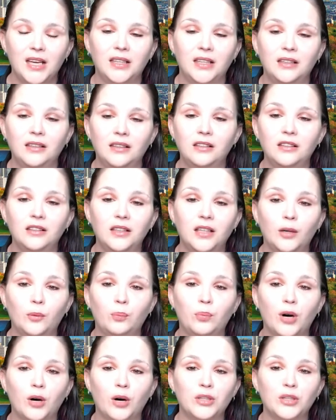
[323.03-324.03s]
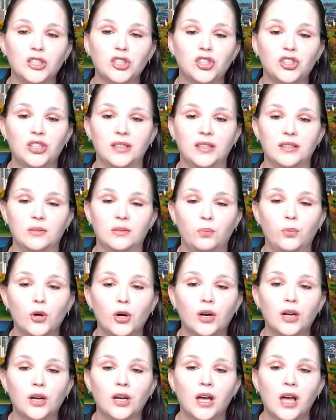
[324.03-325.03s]
He published his
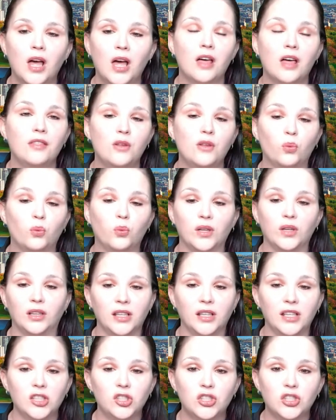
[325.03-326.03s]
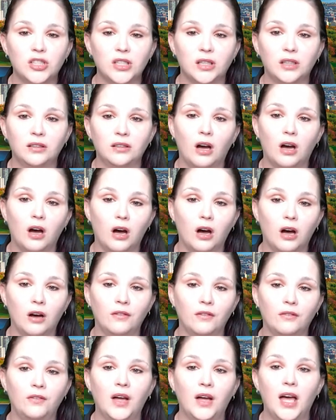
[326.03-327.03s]
book, The Relation
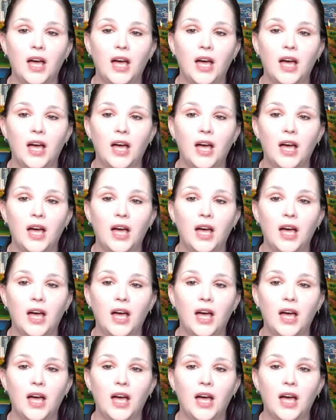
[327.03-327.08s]
of